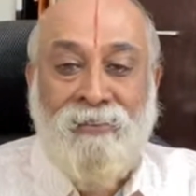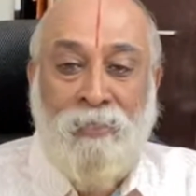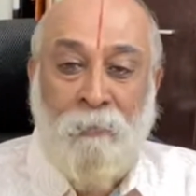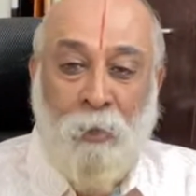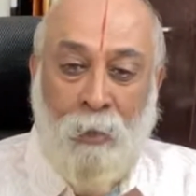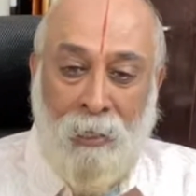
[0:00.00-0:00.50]

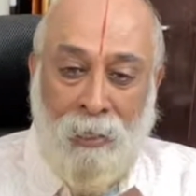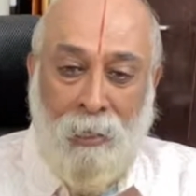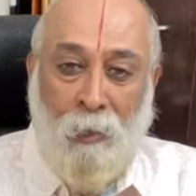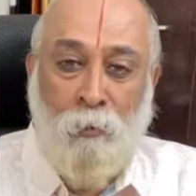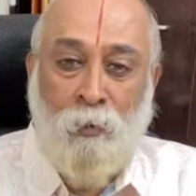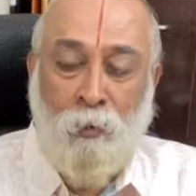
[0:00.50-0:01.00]
Somehow I
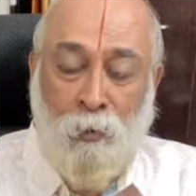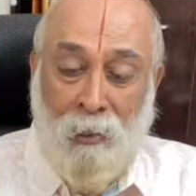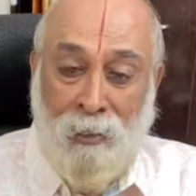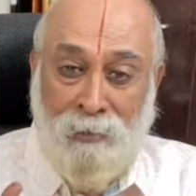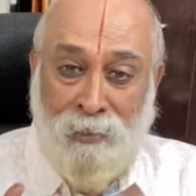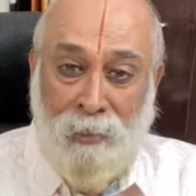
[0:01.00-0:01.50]
love to
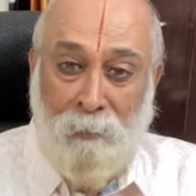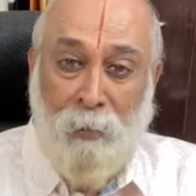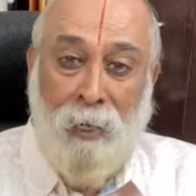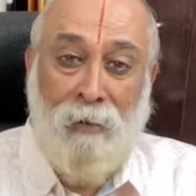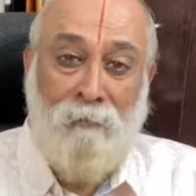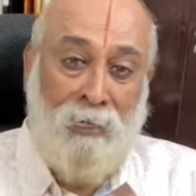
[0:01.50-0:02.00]
call it
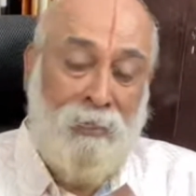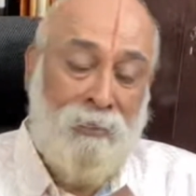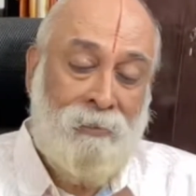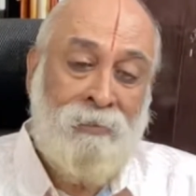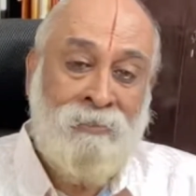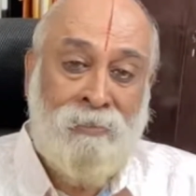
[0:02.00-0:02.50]

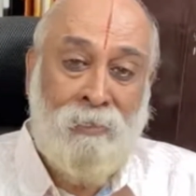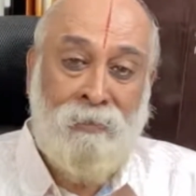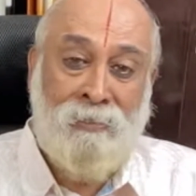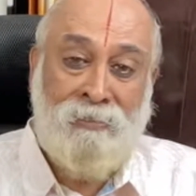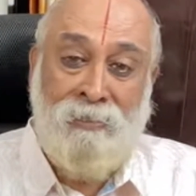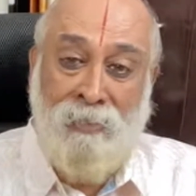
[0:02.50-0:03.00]
Deepavali
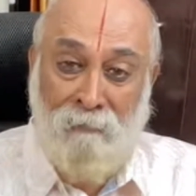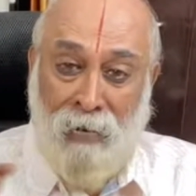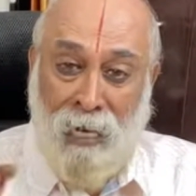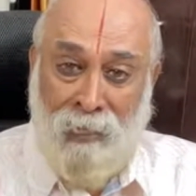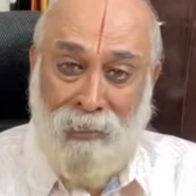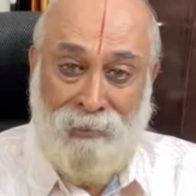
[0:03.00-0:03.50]
instead of
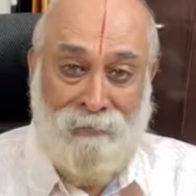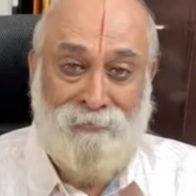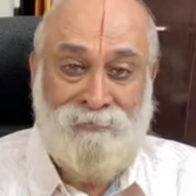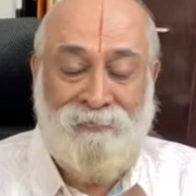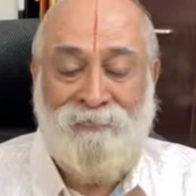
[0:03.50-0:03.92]
Diwali.